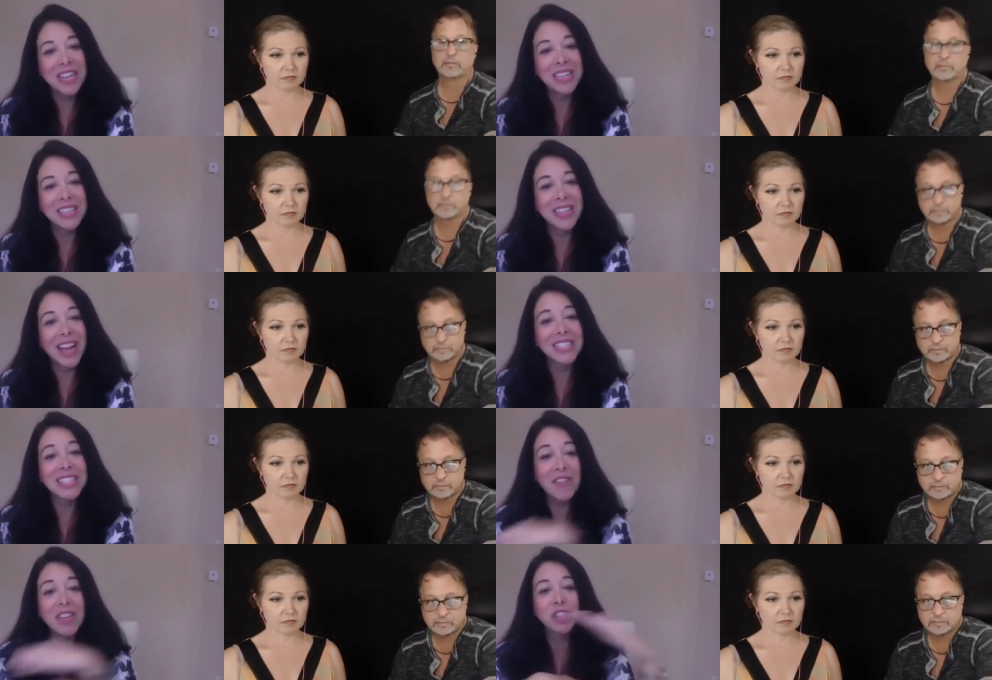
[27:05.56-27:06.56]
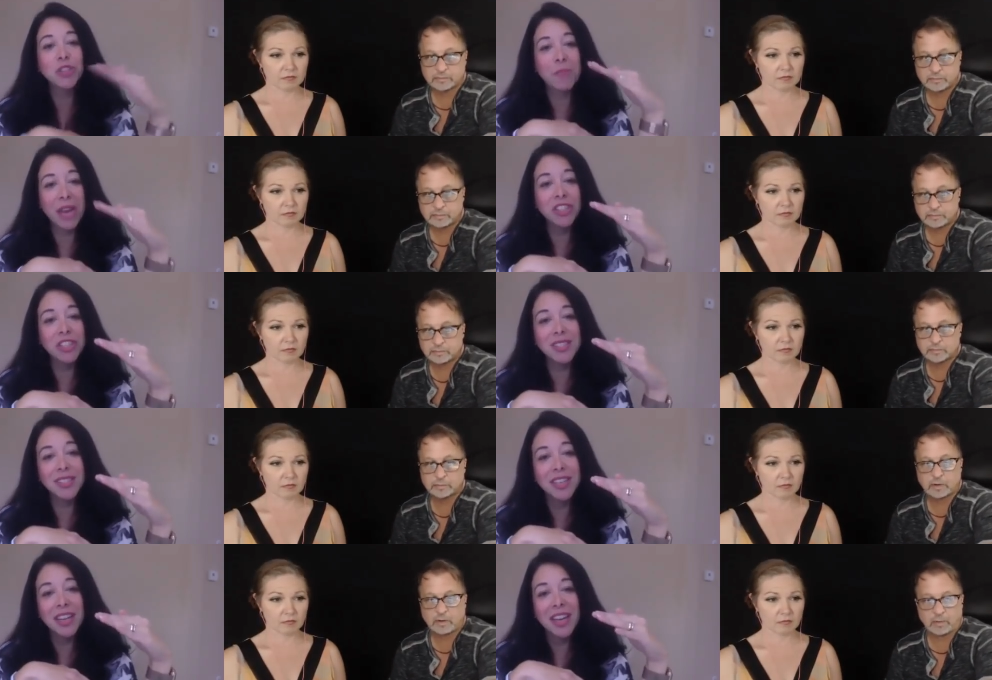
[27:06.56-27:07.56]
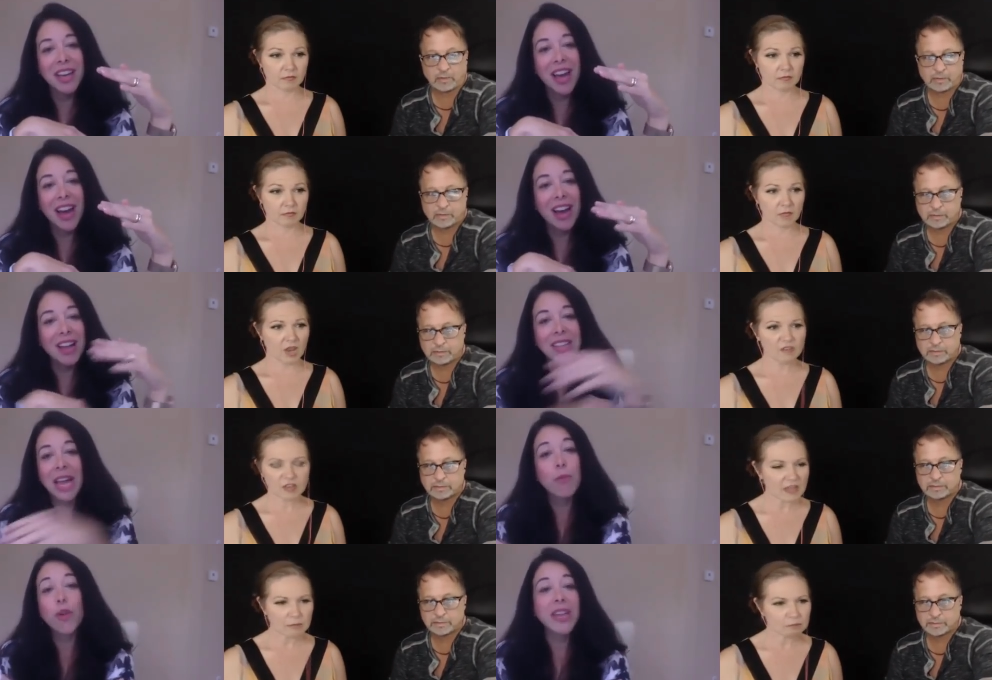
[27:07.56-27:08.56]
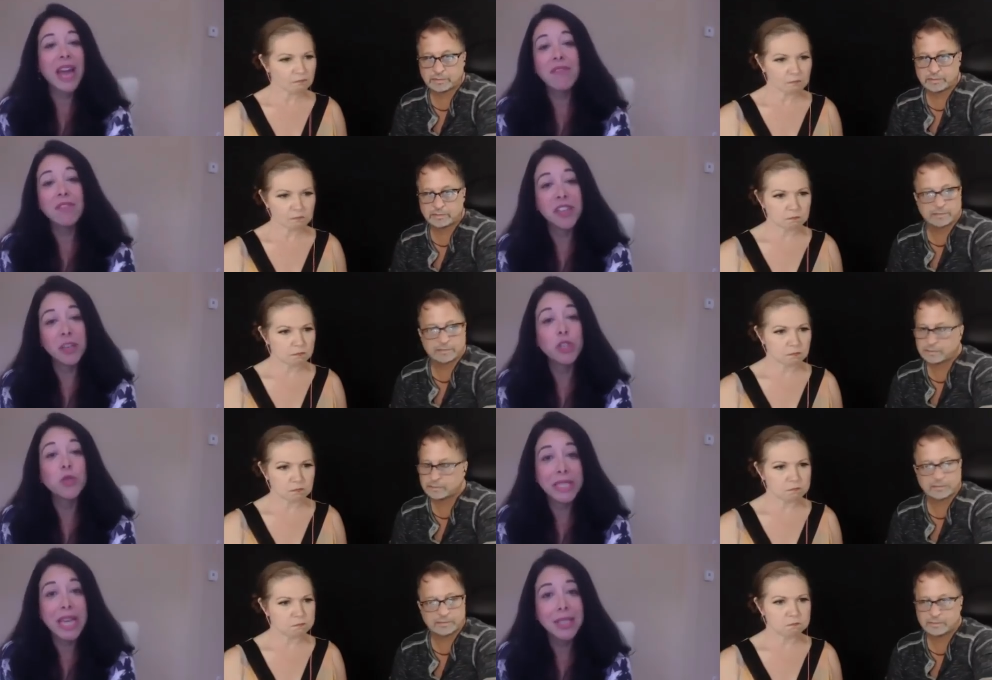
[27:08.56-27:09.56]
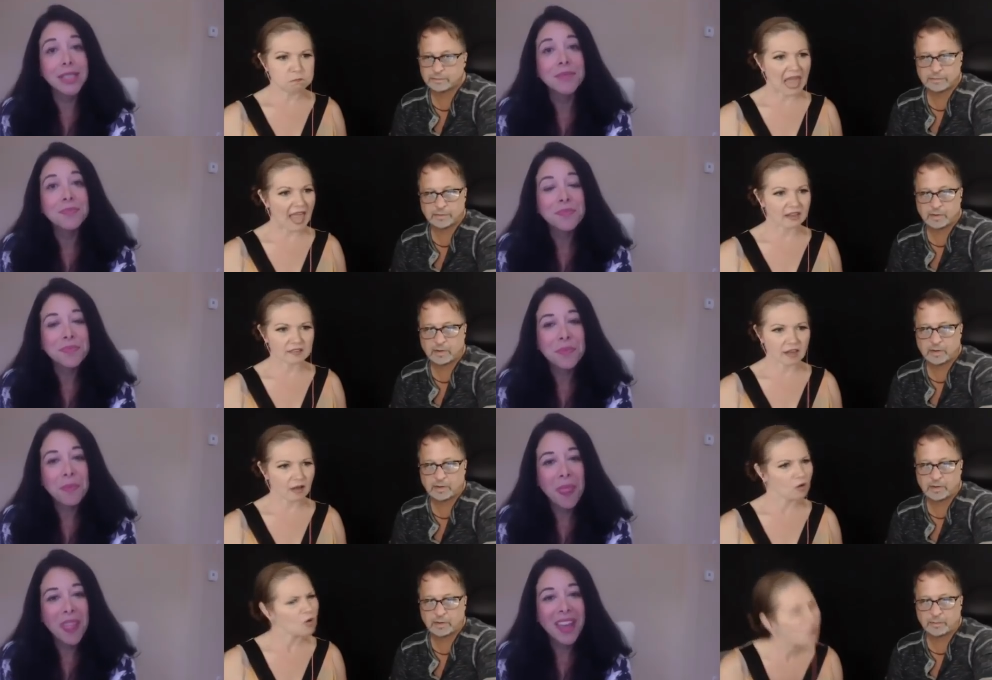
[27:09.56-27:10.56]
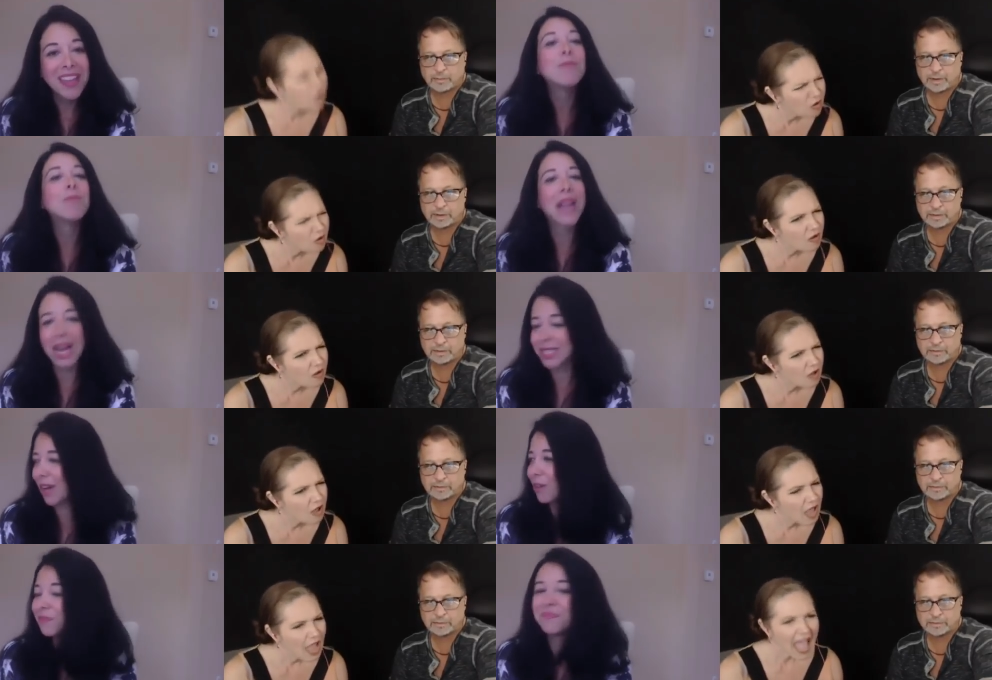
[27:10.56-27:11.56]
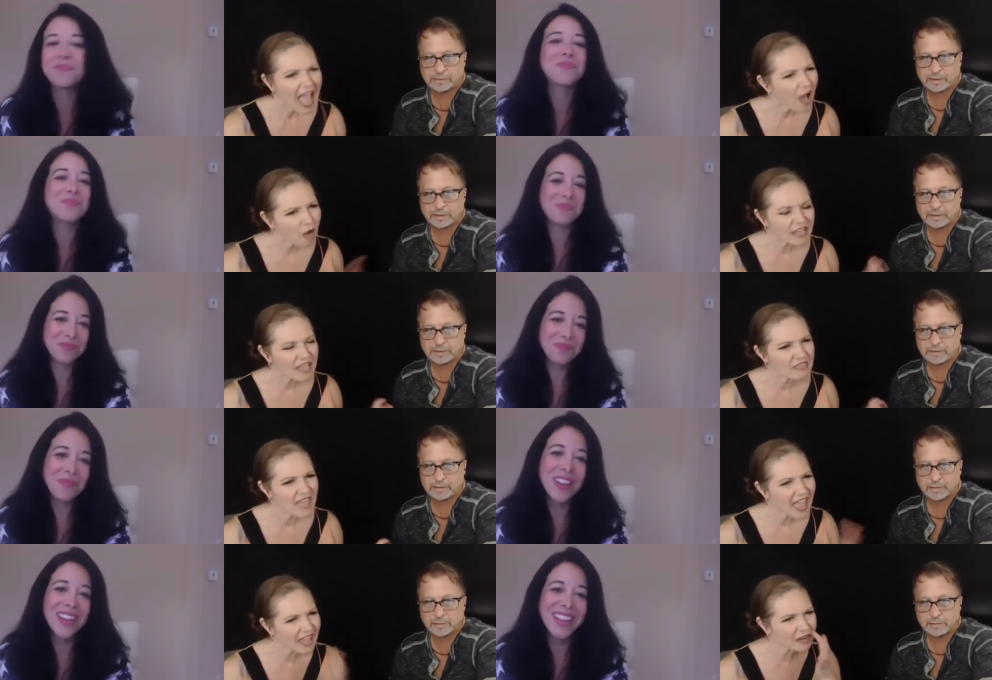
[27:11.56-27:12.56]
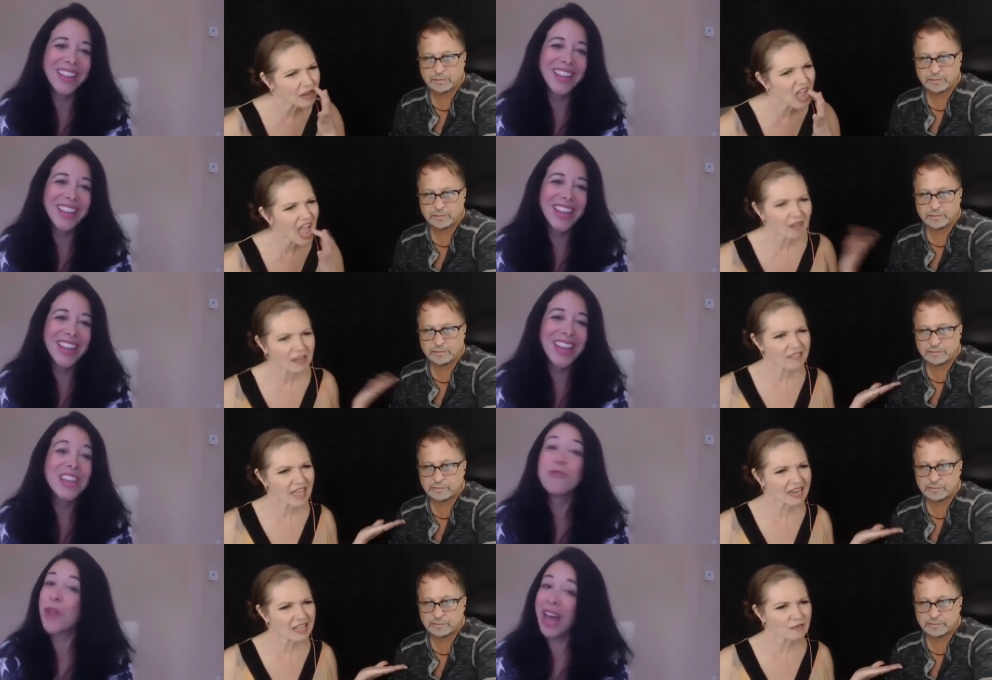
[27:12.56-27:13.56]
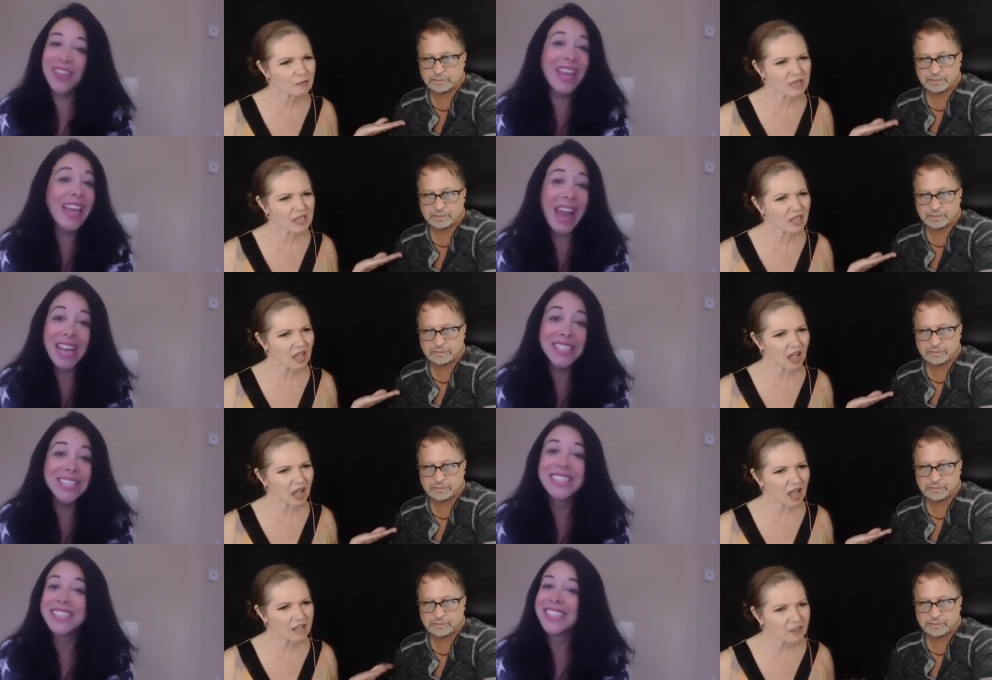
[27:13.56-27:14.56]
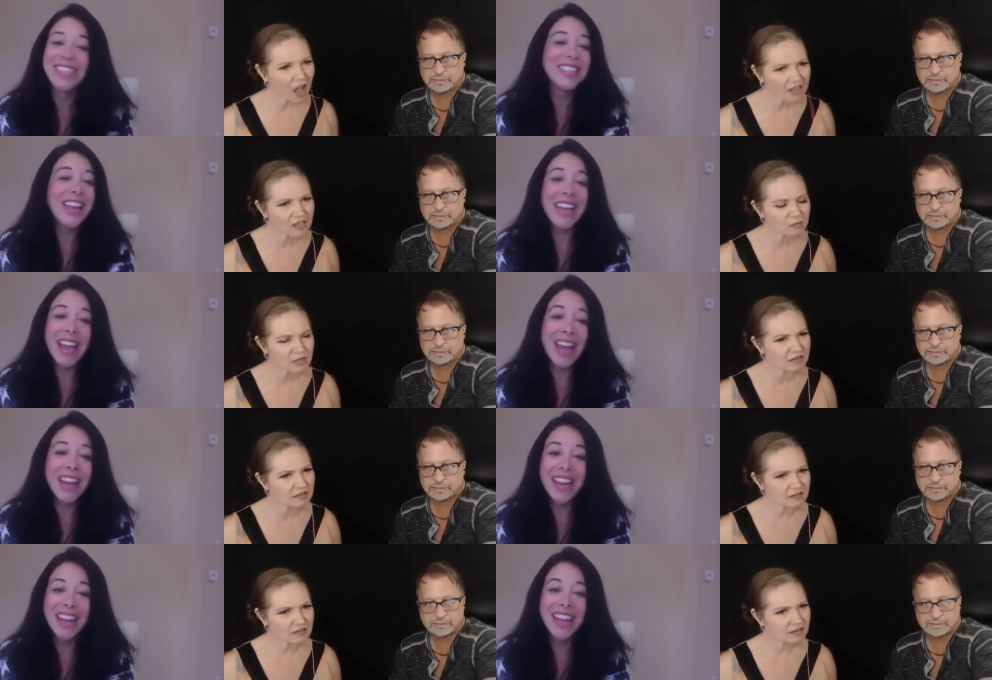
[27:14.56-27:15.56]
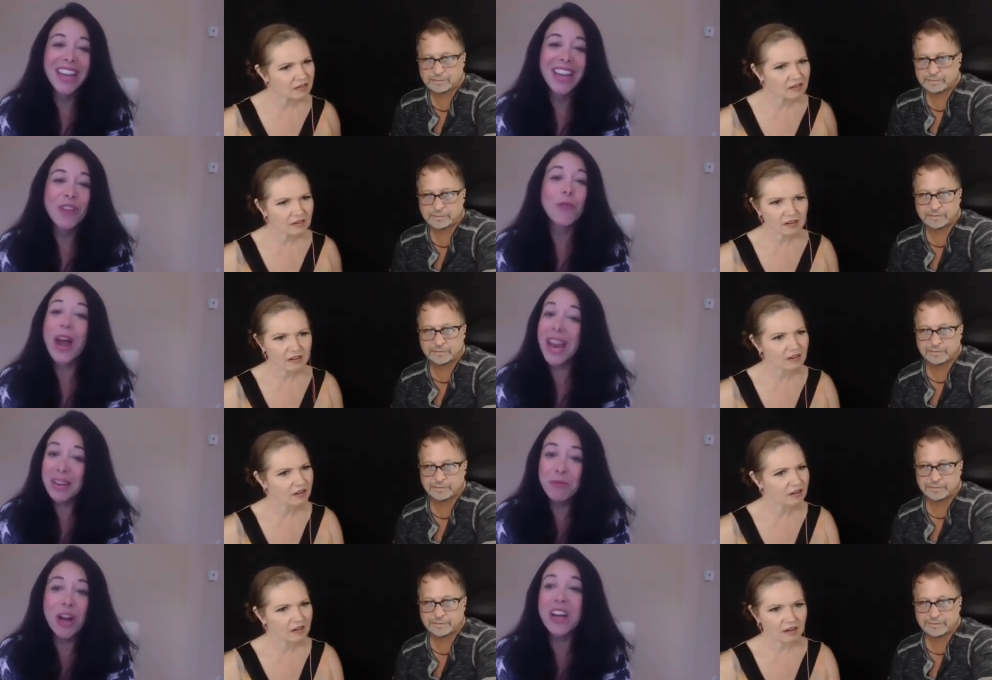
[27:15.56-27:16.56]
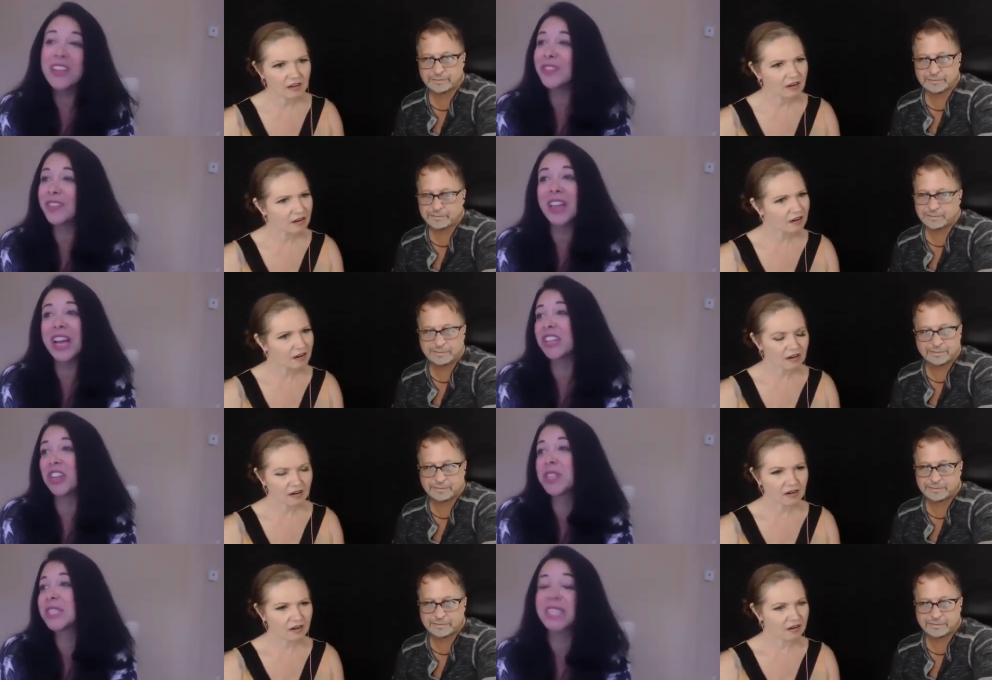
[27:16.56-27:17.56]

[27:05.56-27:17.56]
Speaker 1: like 700 pages. Oh. Like more than half of it was redacted, blacked out. Oh, Blacked out.
Speaker 2: How can that? How can that no, even
Speaker 1: be a document? Right. Well, they're like, you know, this is under